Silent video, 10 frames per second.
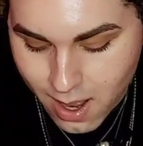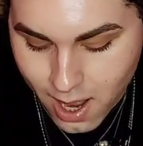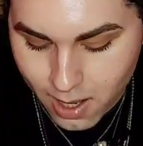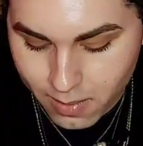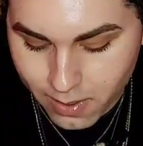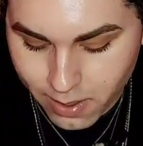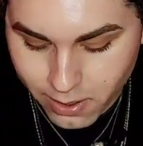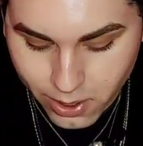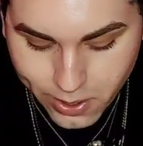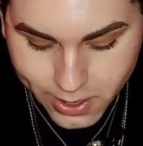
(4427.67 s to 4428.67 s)

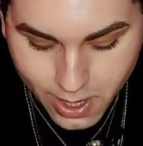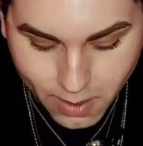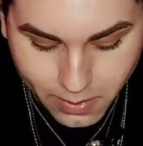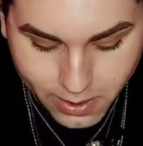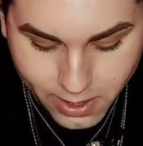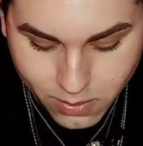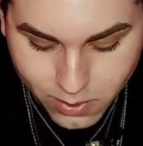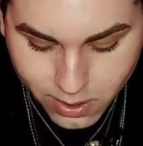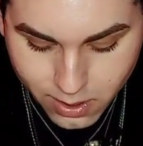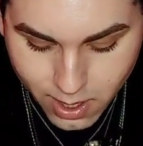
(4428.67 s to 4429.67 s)
I mean this
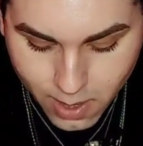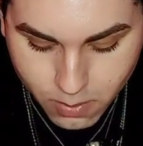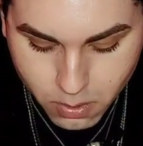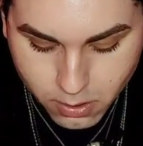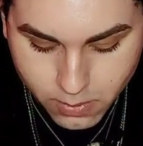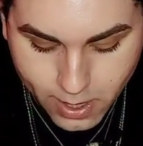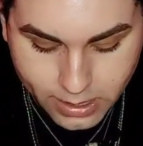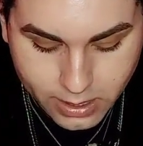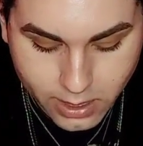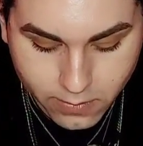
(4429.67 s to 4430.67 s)
with the utmost
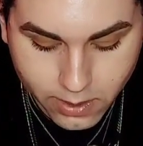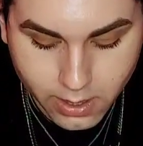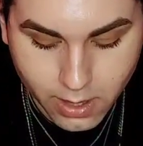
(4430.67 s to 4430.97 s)
positivity,